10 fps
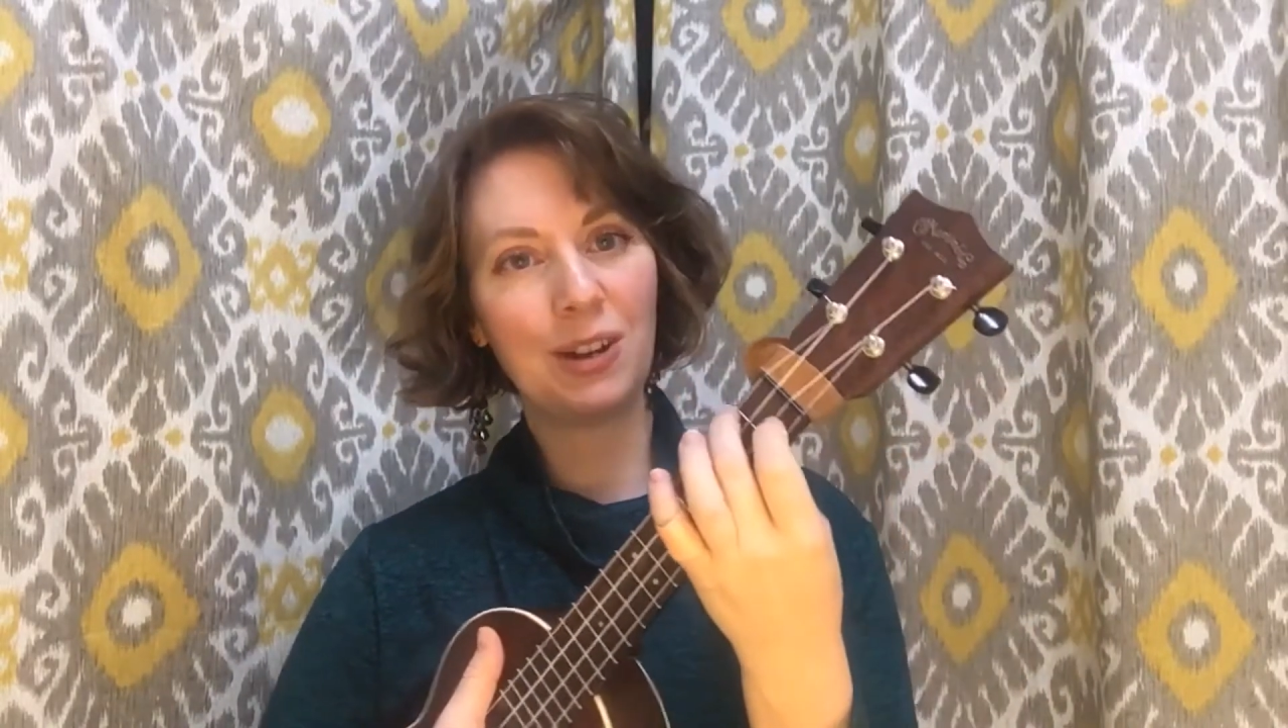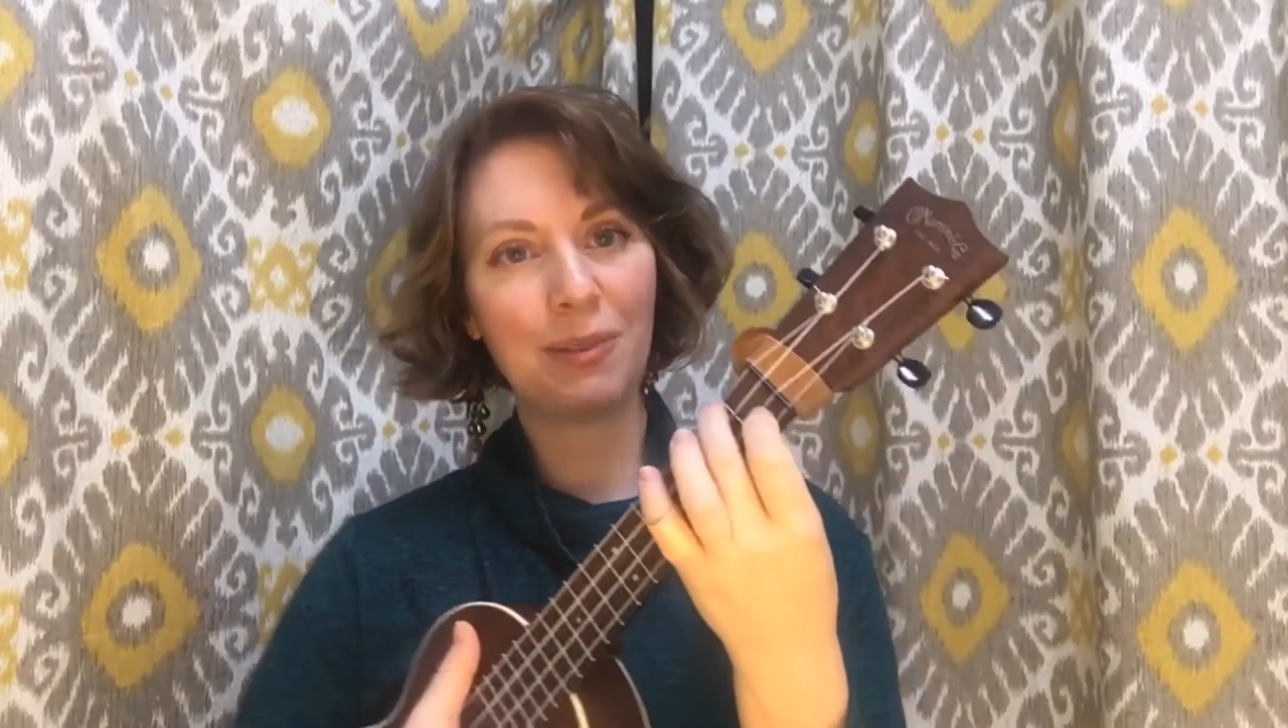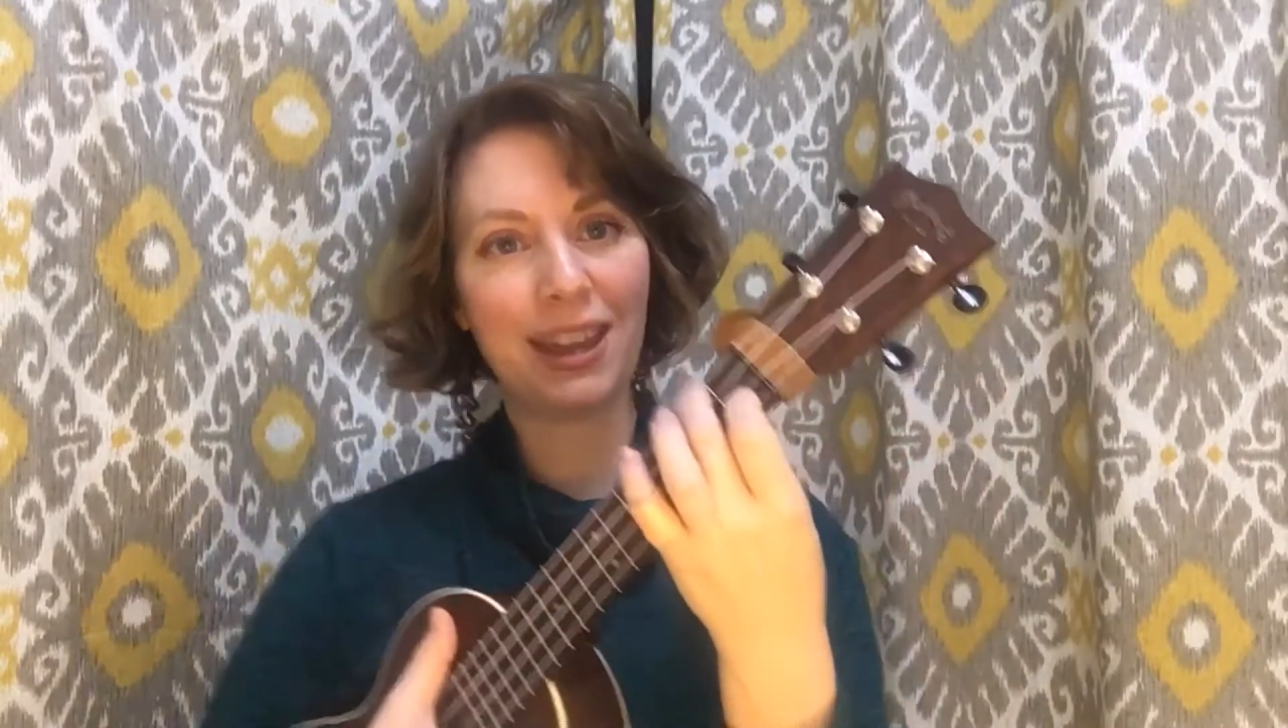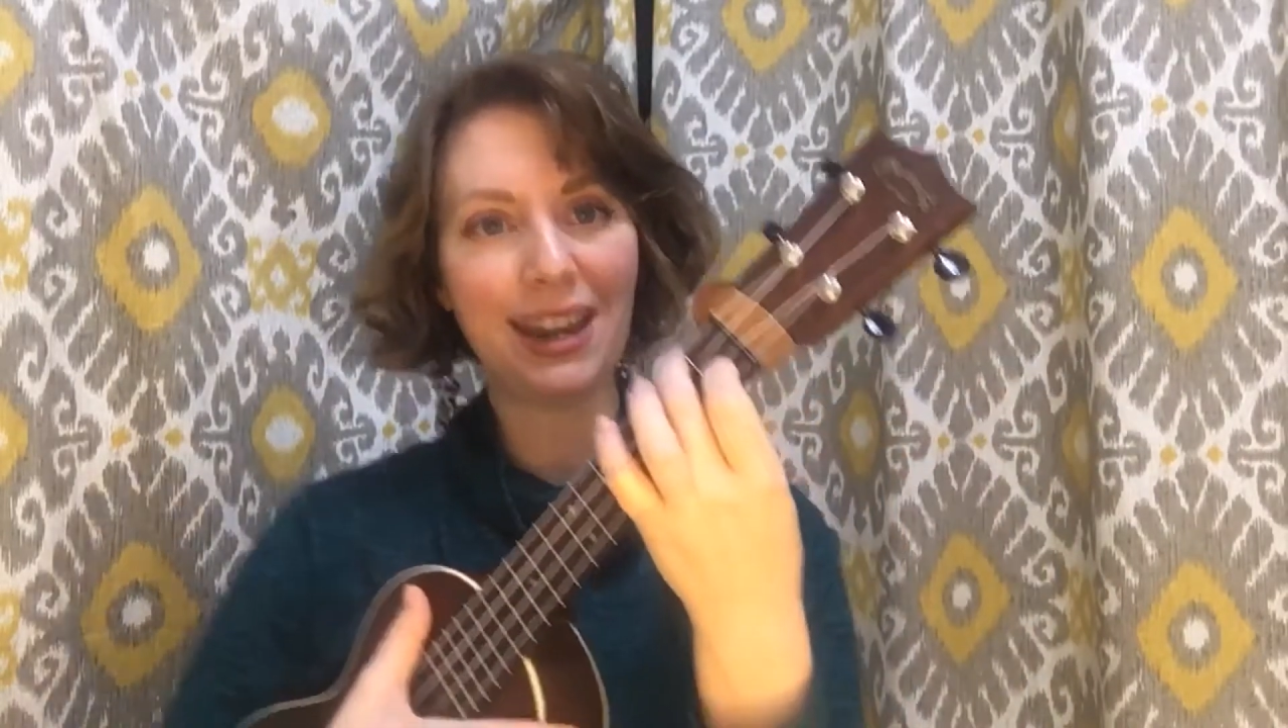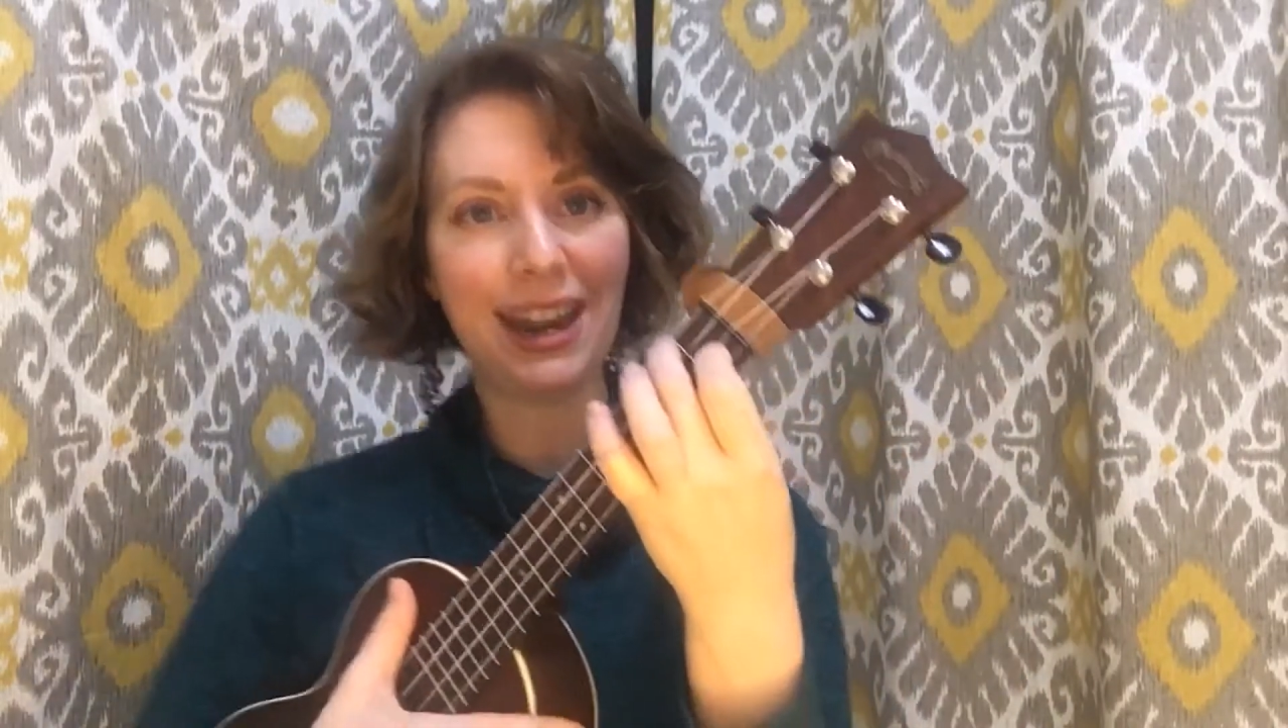to
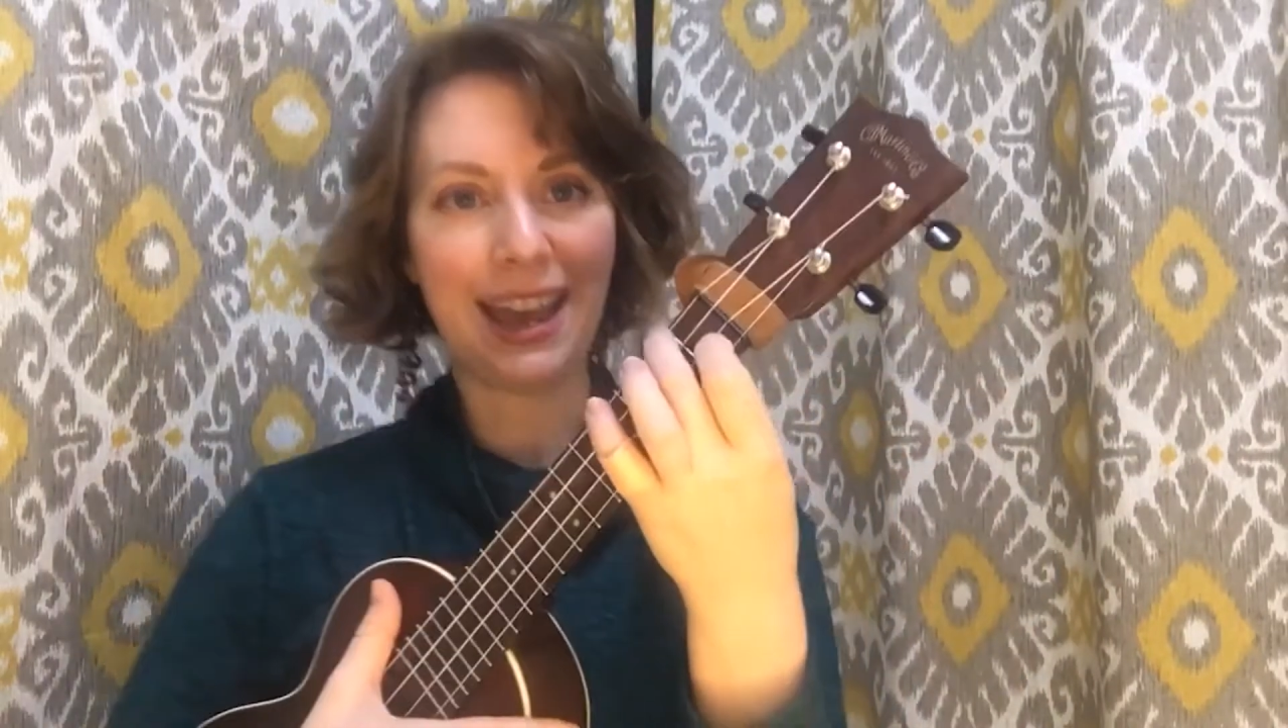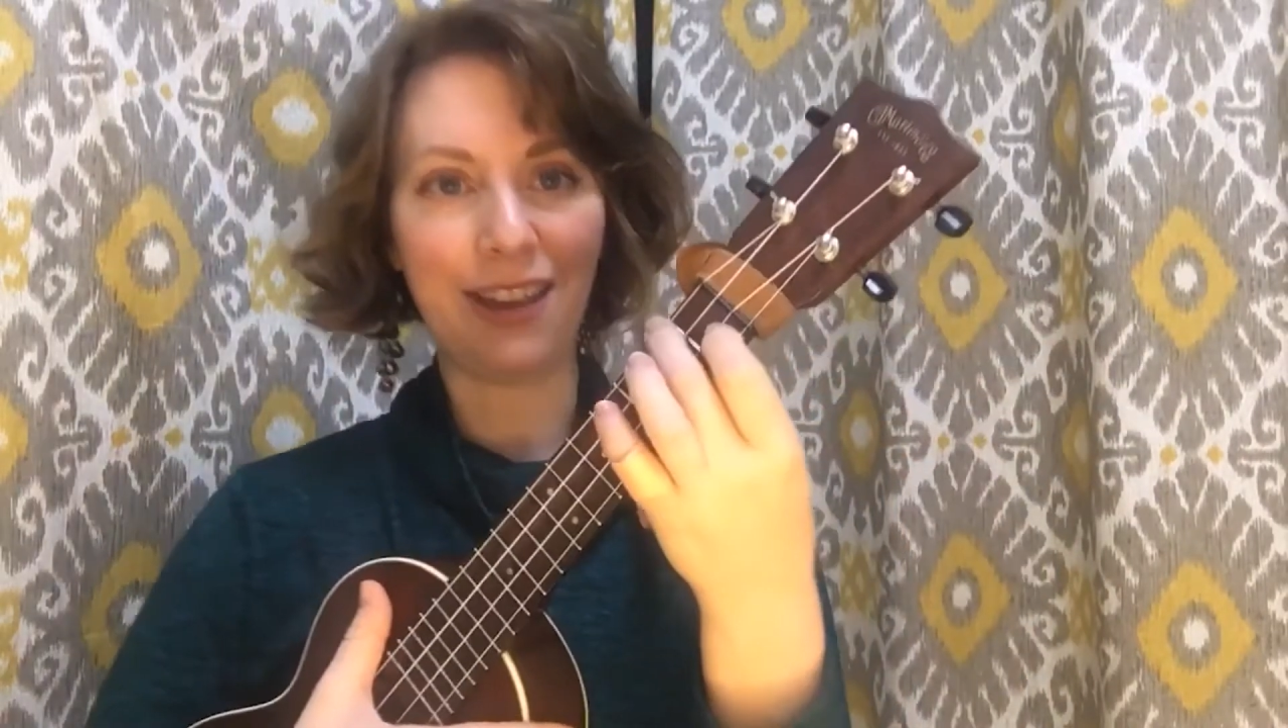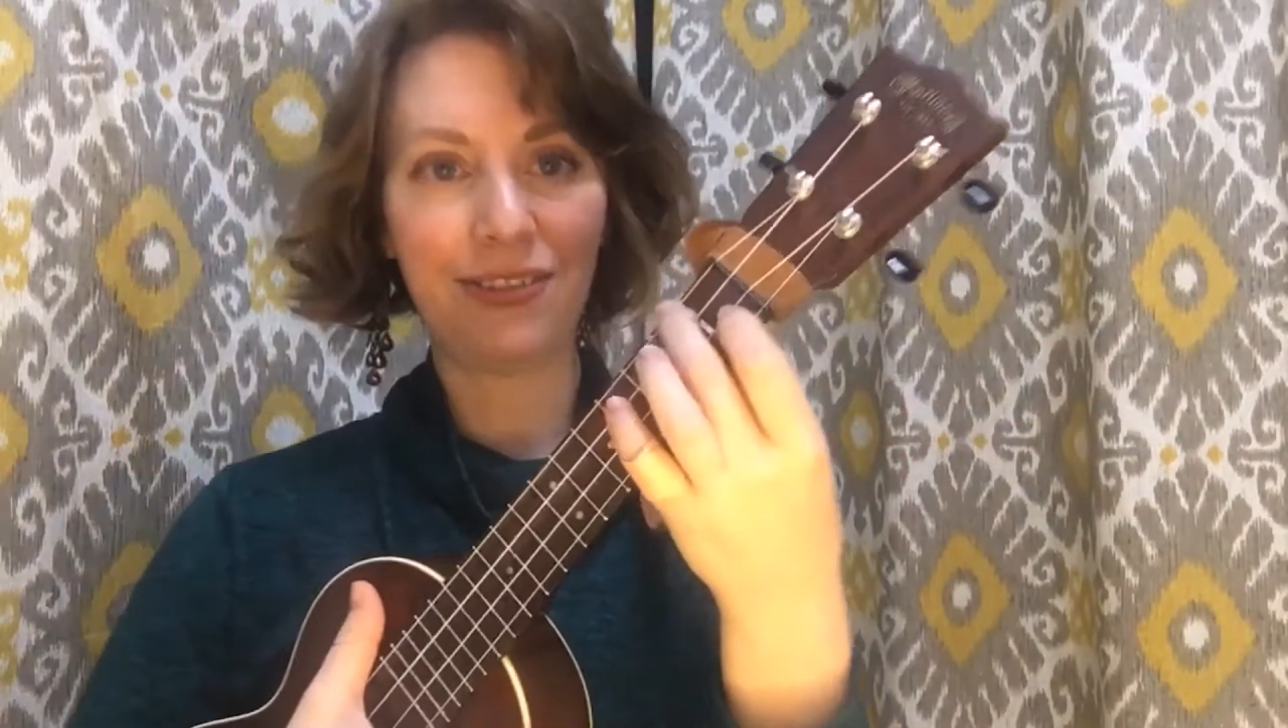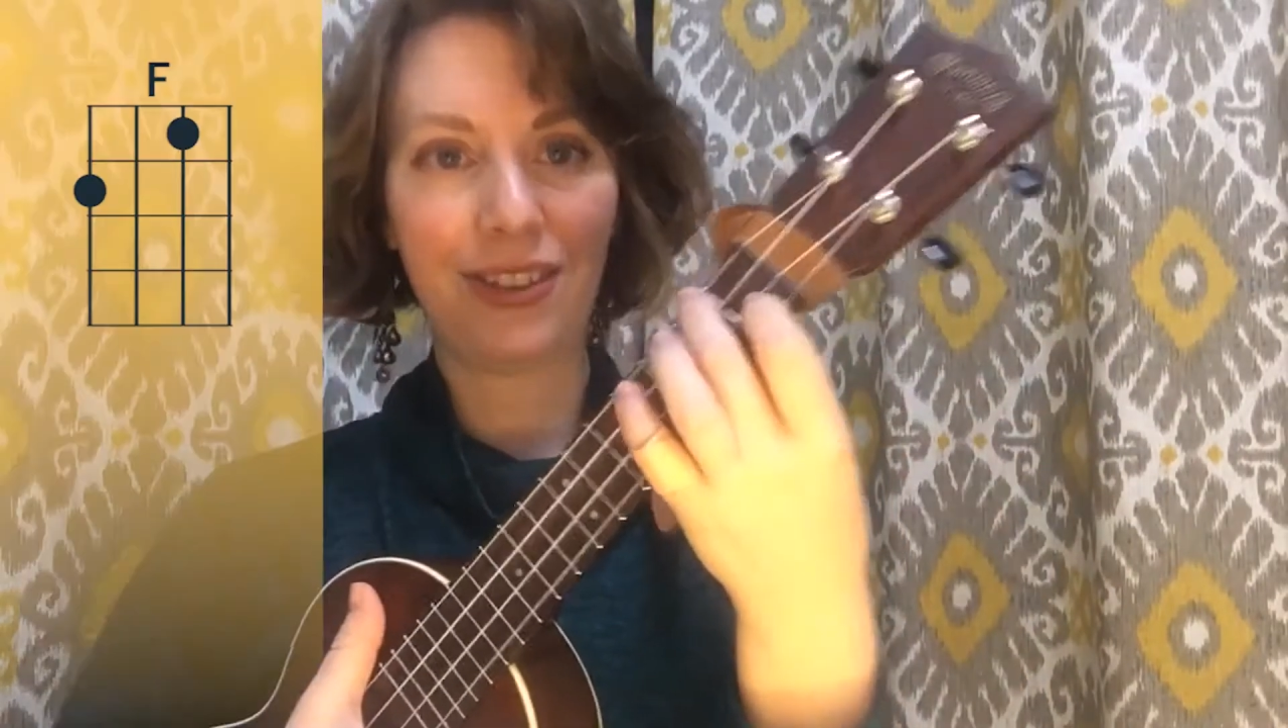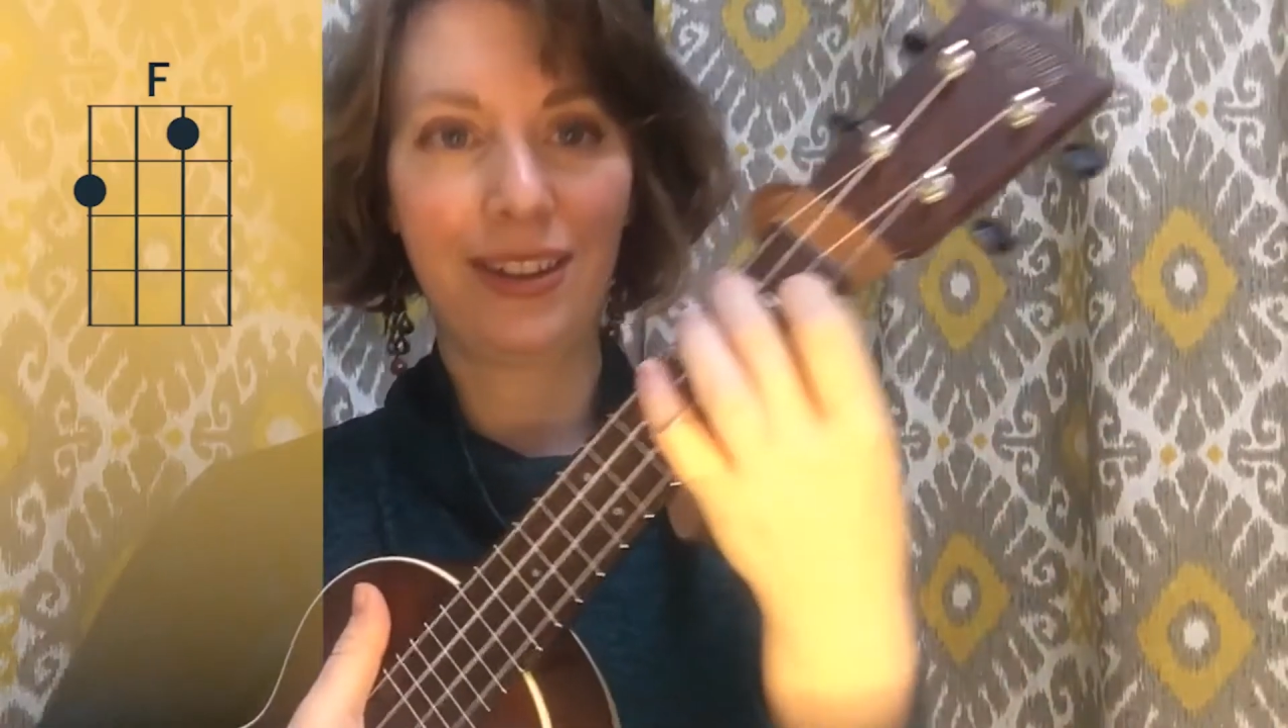play an
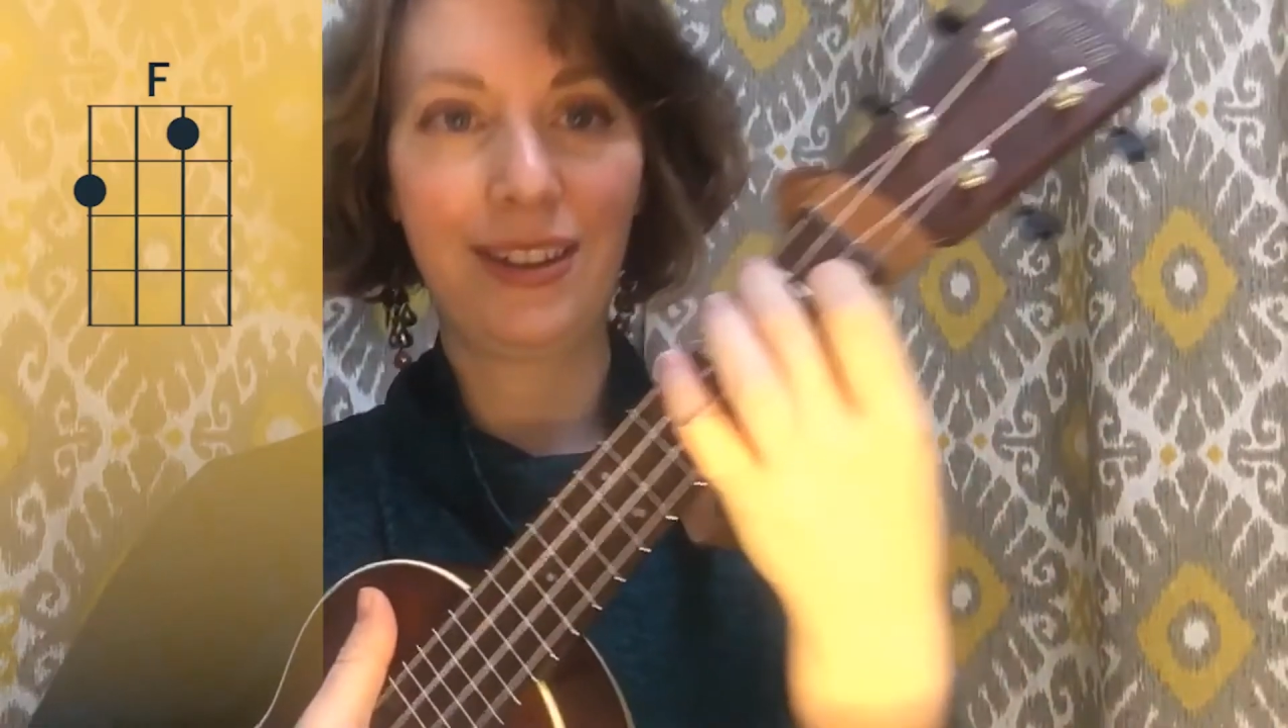F,